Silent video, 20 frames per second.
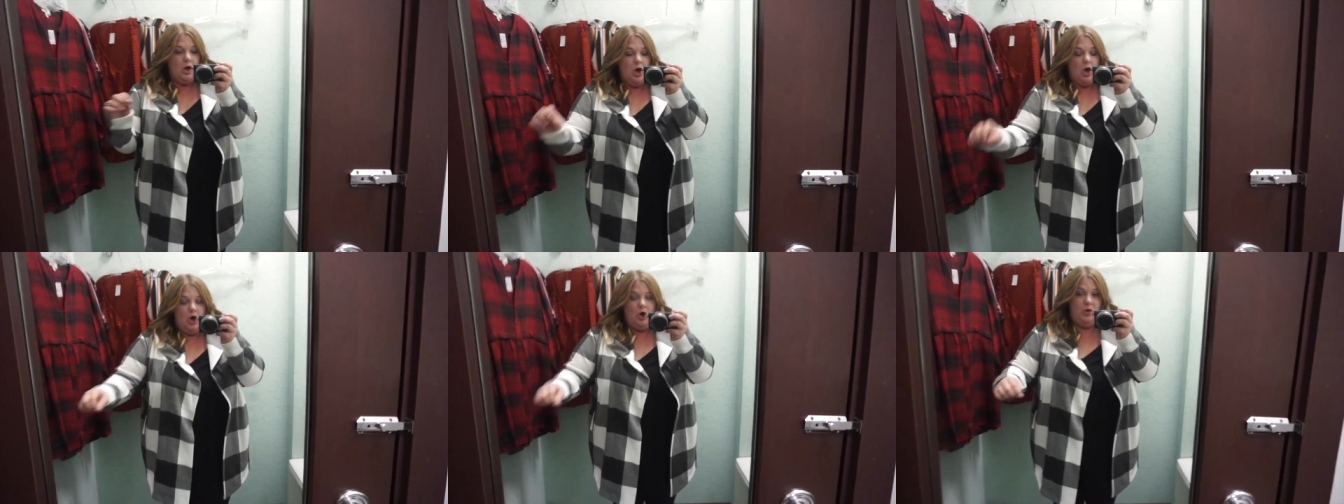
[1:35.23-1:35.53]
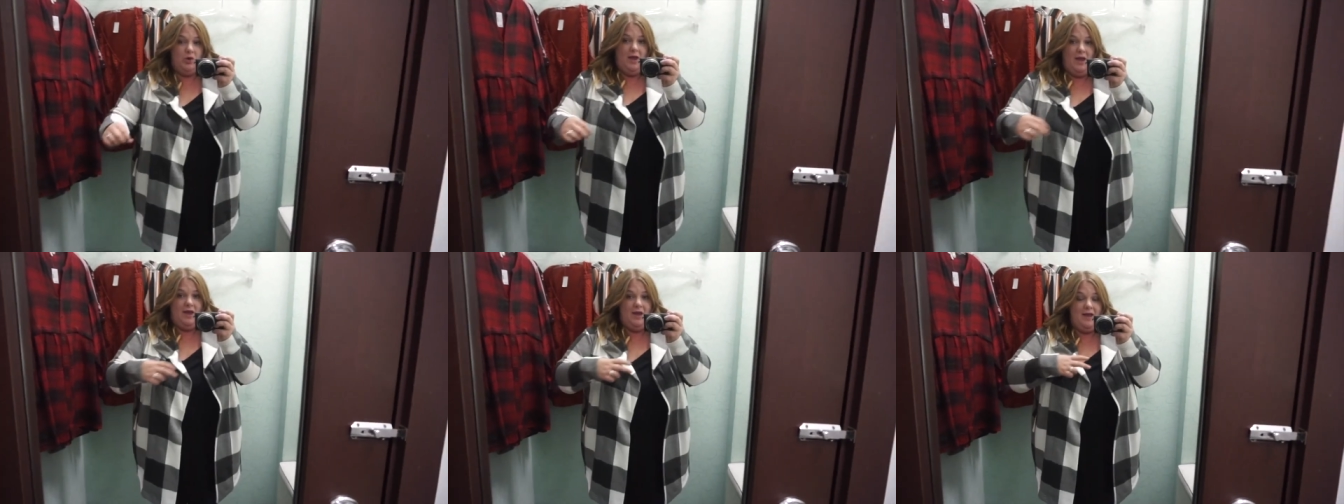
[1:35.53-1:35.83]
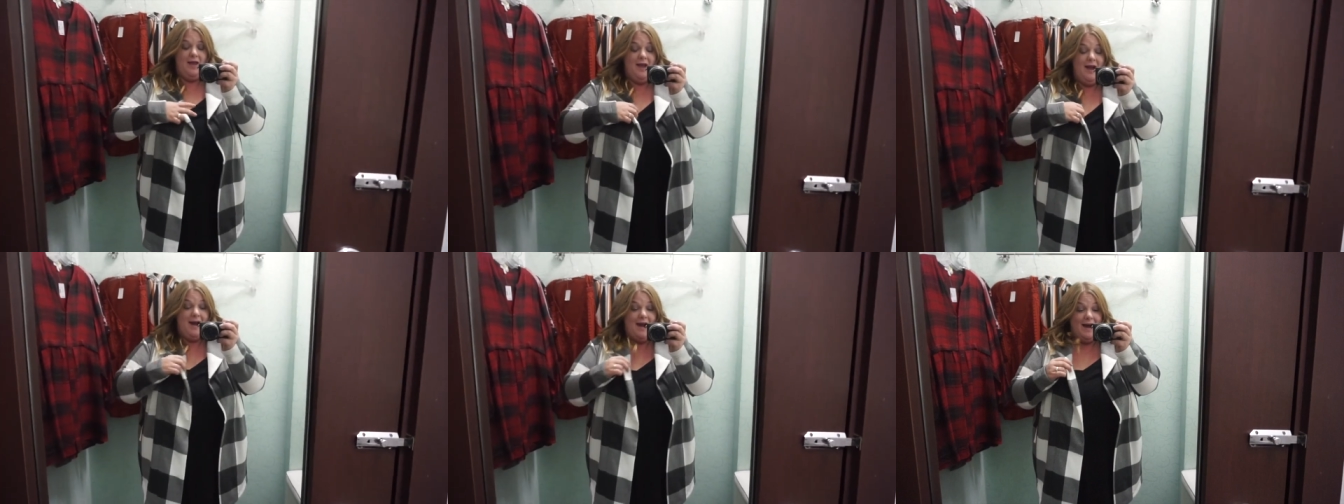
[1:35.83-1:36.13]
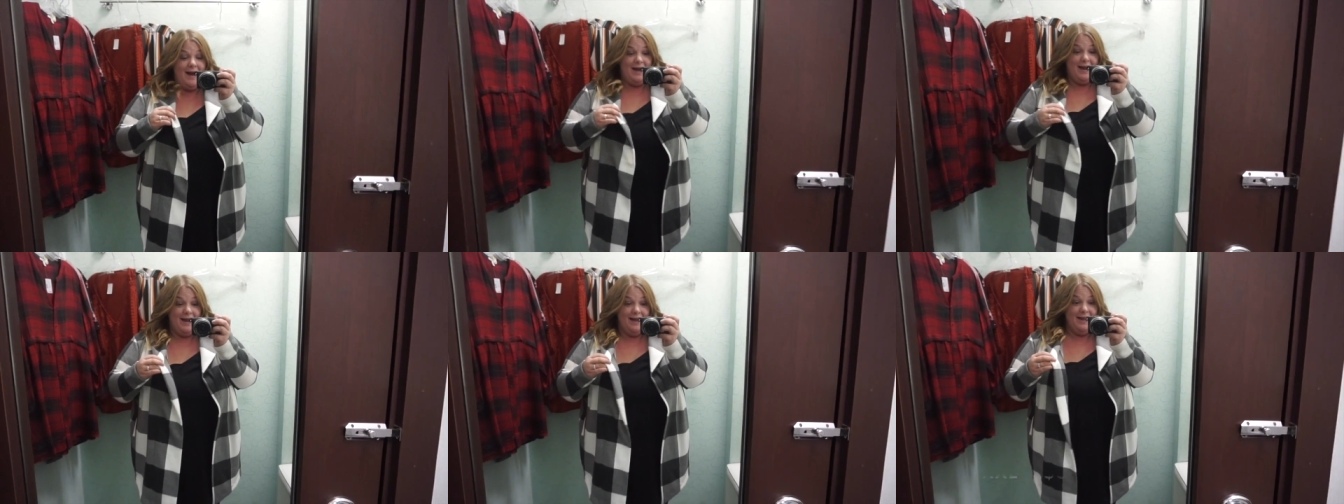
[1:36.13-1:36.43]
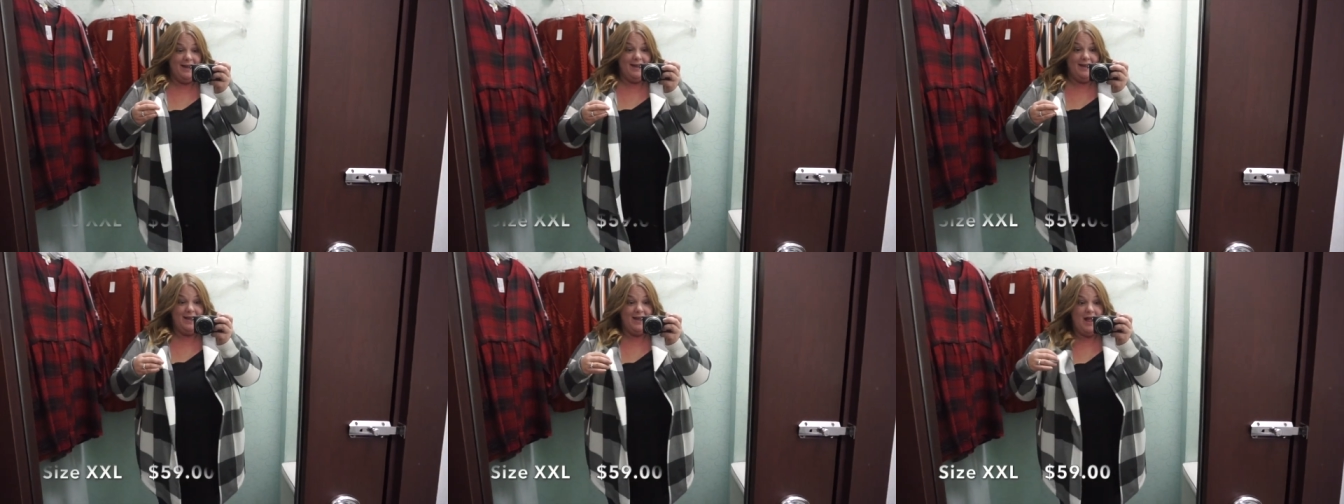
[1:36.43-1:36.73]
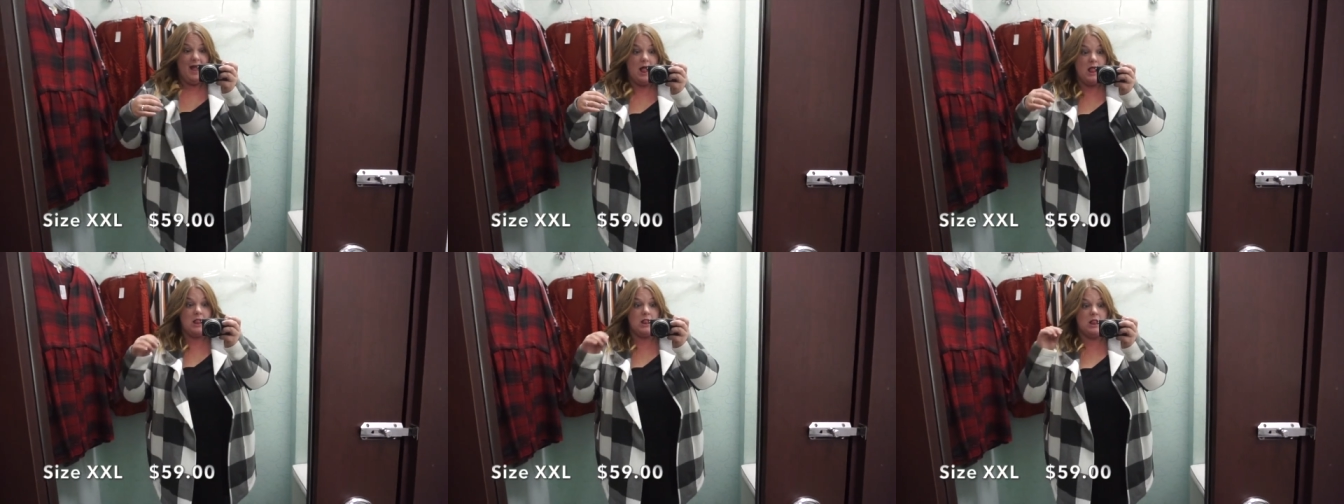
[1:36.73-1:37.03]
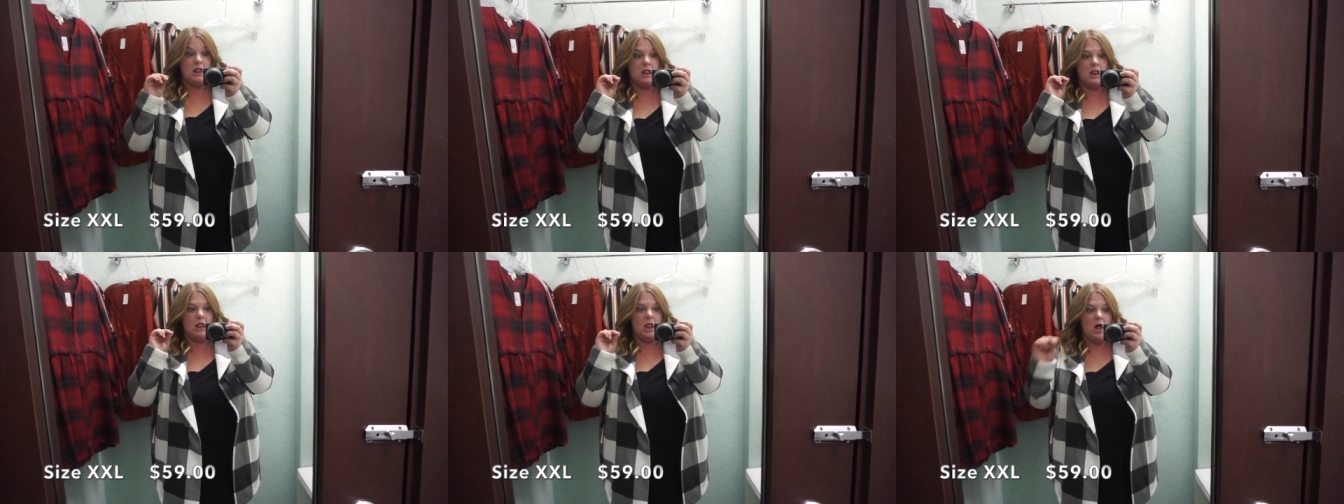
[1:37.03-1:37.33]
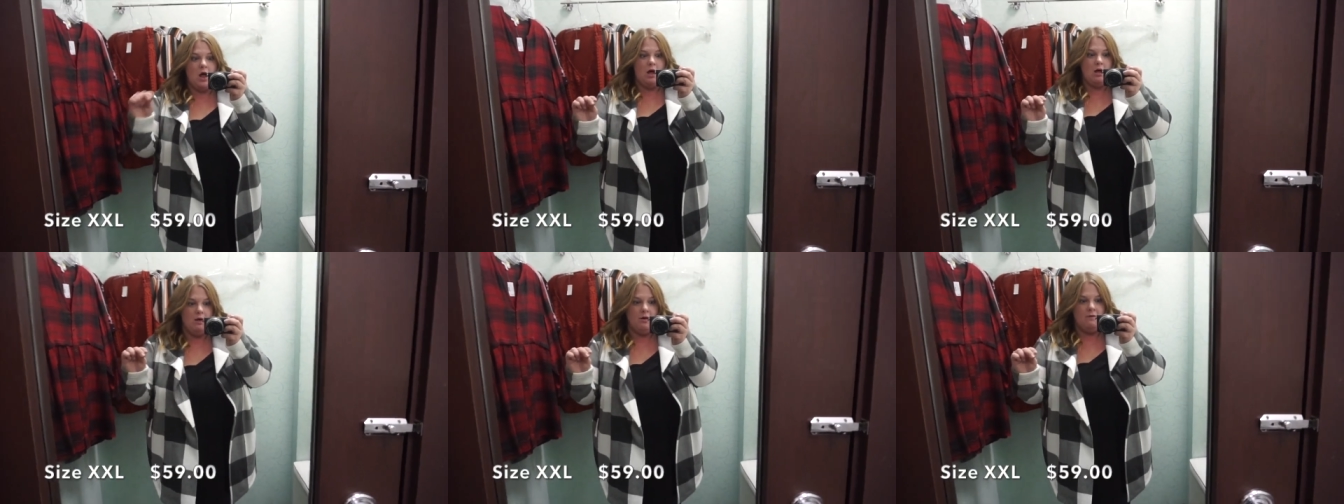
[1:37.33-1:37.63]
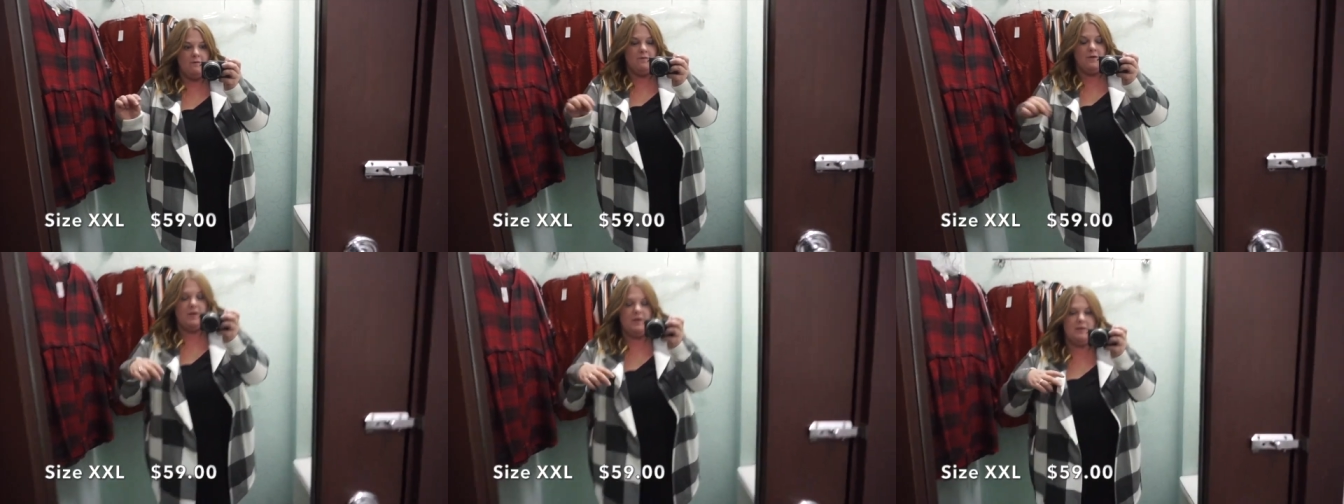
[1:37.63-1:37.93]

Okay, I love